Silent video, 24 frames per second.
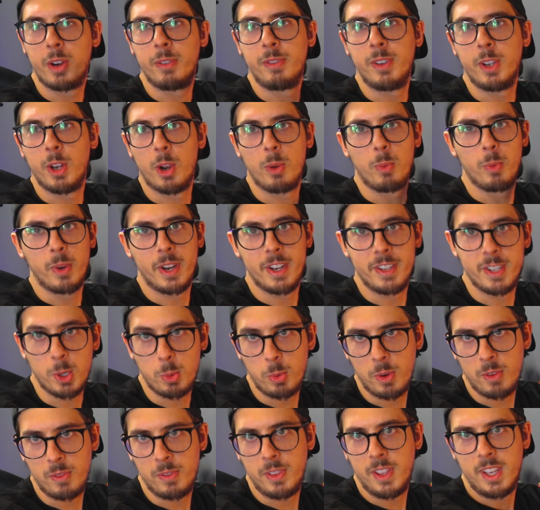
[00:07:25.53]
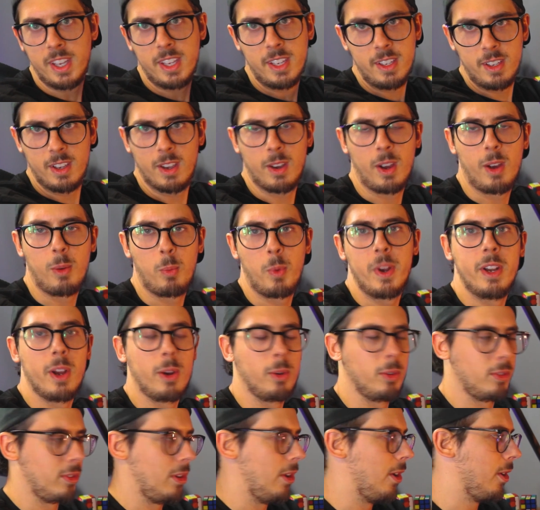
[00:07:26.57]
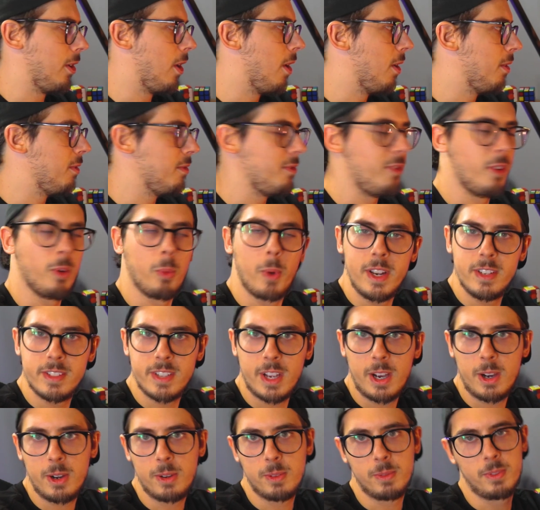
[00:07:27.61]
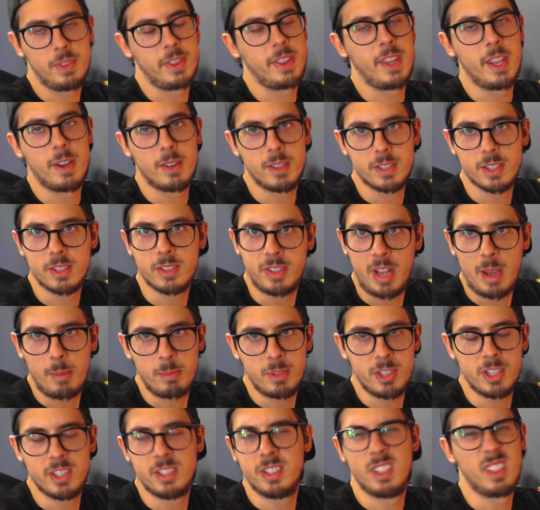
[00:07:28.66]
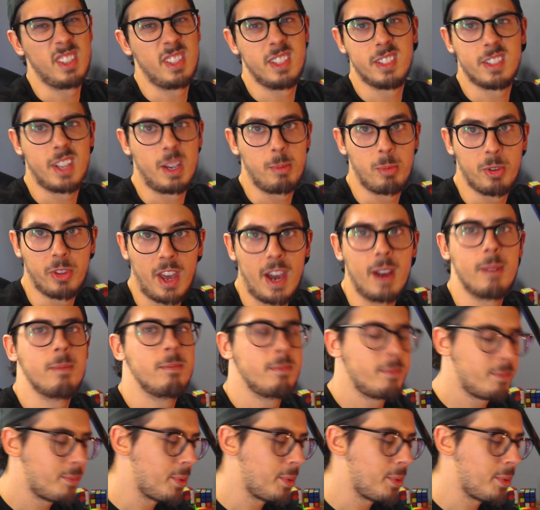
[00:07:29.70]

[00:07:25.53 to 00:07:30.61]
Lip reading: If you don't want to deal with the Windows logon for Wintel, there is a step just to disable that.